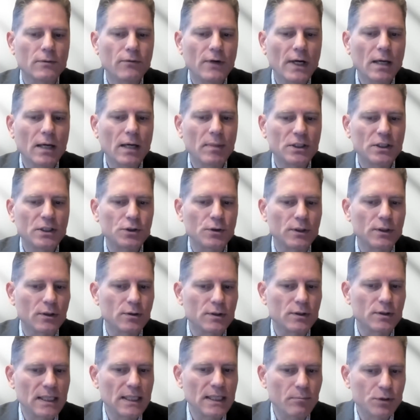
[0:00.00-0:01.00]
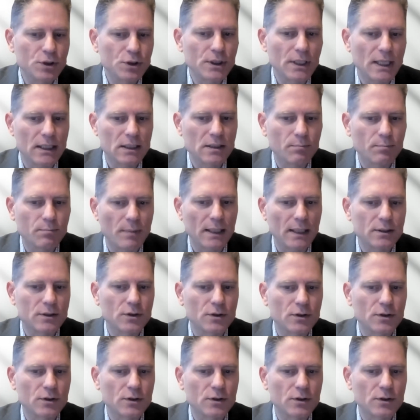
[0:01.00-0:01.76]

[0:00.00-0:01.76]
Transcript: very much on the consumption aspect.